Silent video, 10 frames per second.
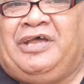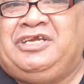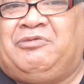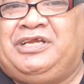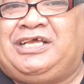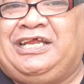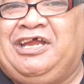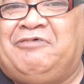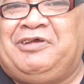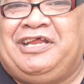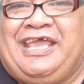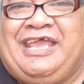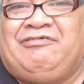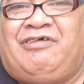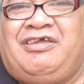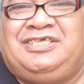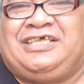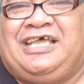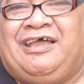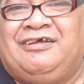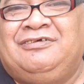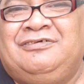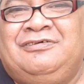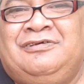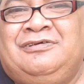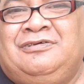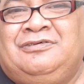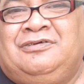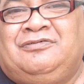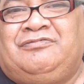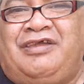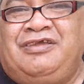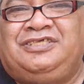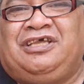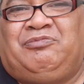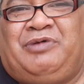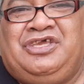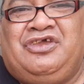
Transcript: I don't want to clean, I want to eat. Rosa, well,